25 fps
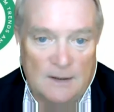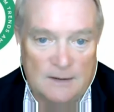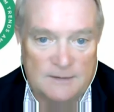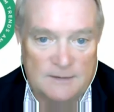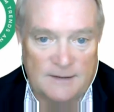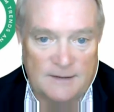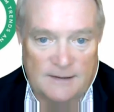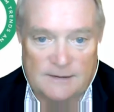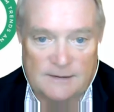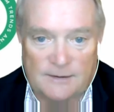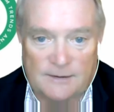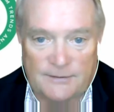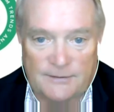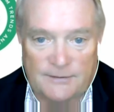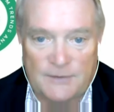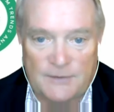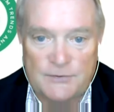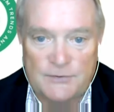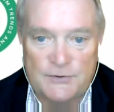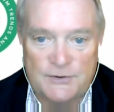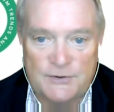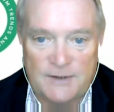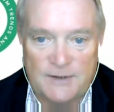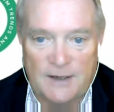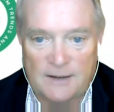titled
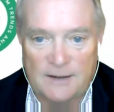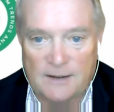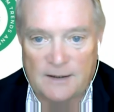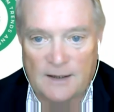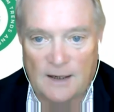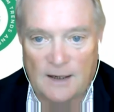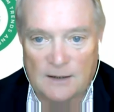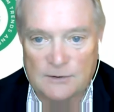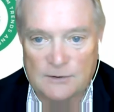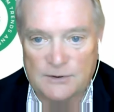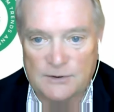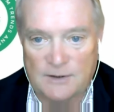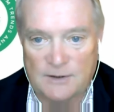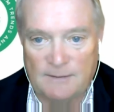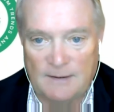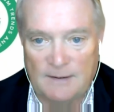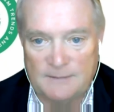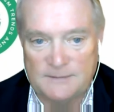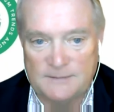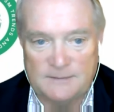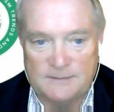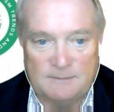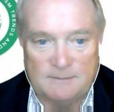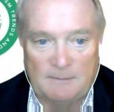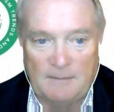Understanding al Shabaab's